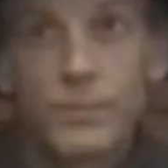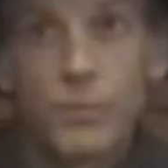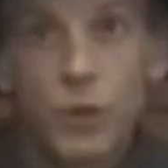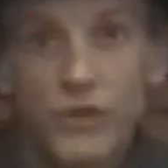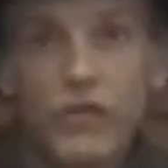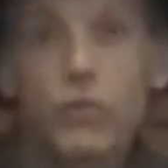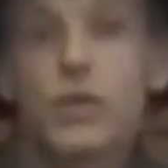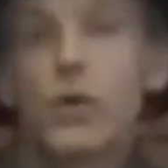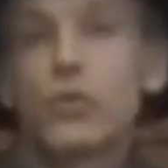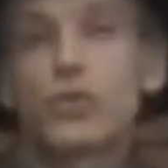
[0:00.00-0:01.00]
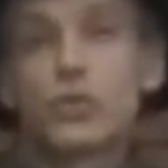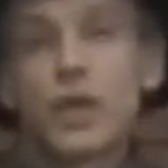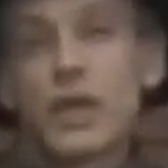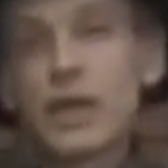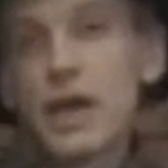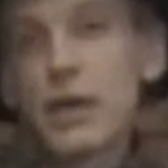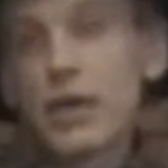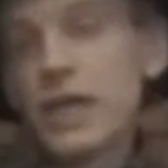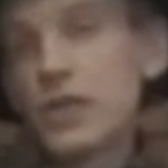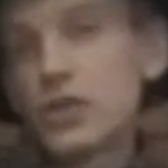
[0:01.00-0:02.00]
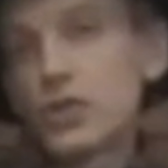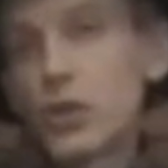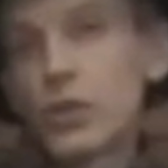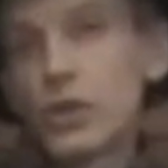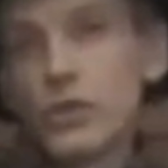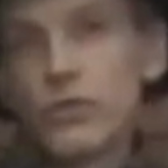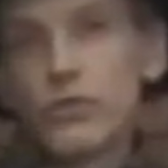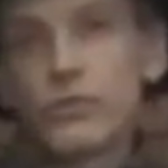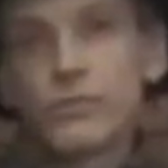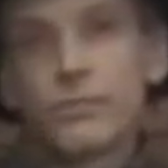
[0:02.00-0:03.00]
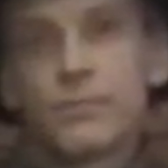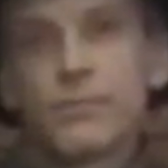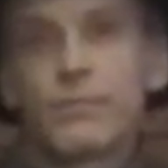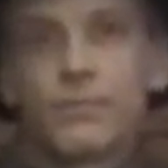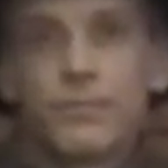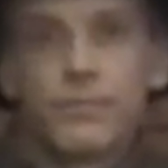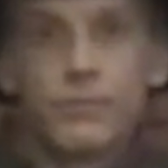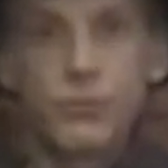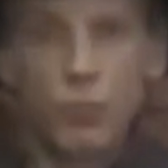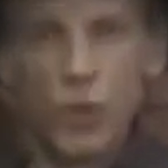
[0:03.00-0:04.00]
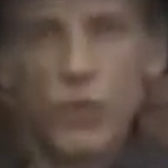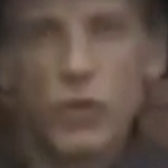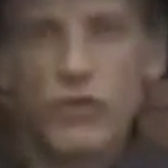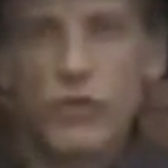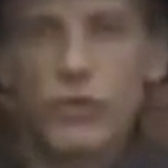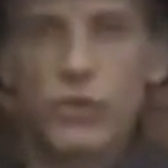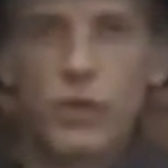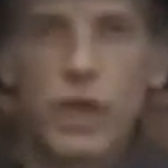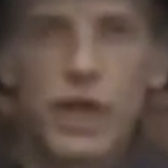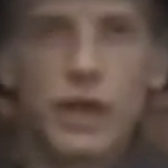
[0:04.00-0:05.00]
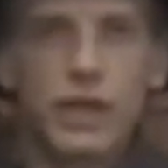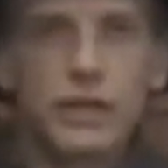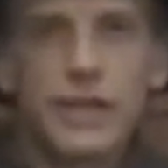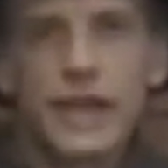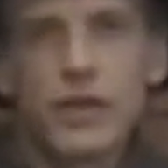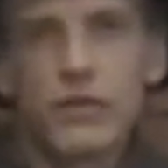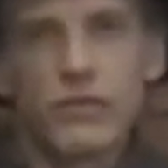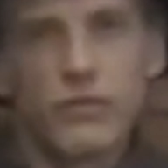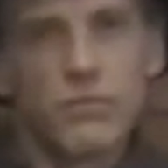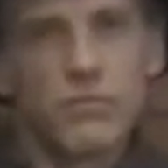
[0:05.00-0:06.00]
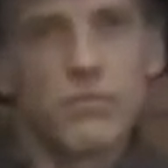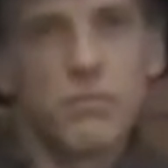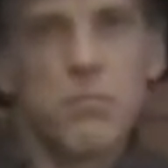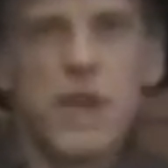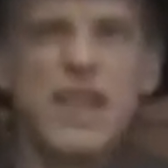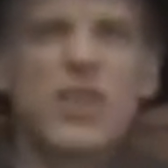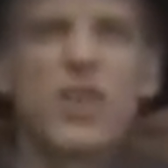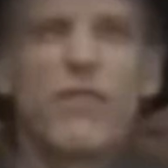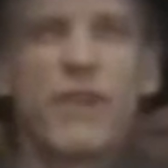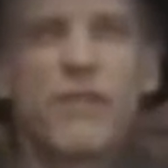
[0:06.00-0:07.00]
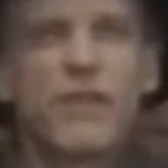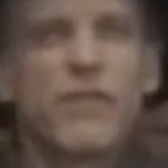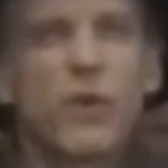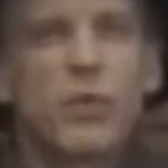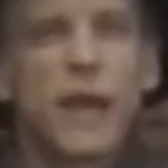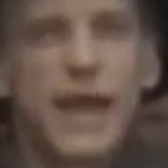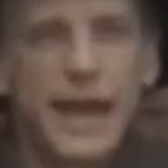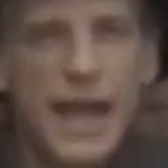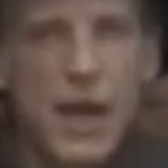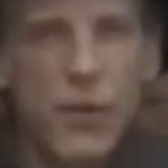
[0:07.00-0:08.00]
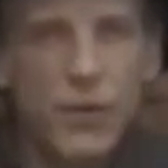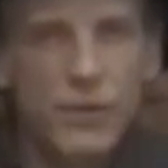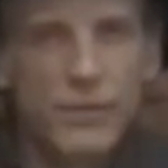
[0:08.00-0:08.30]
Pretty soon the old string got her kinks jerked loose, and we whistled through a lot of little towns. Made a good 50 for about an hour.